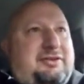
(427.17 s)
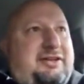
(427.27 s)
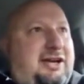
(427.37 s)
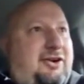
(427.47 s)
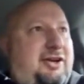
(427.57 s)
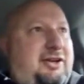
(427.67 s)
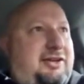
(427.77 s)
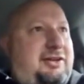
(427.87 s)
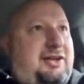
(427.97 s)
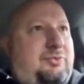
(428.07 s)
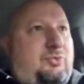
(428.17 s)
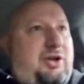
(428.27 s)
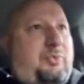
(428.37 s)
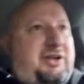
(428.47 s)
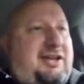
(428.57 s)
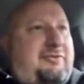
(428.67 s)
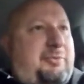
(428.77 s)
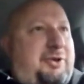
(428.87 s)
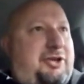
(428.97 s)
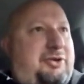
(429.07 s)
Garrett, and we give
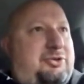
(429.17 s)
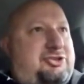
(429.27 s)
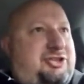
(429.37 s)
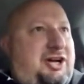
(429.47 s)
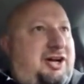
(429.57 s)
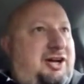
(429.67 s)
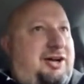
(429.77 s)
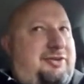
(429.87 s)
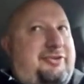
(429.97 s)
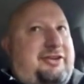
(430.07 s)
him a little shove,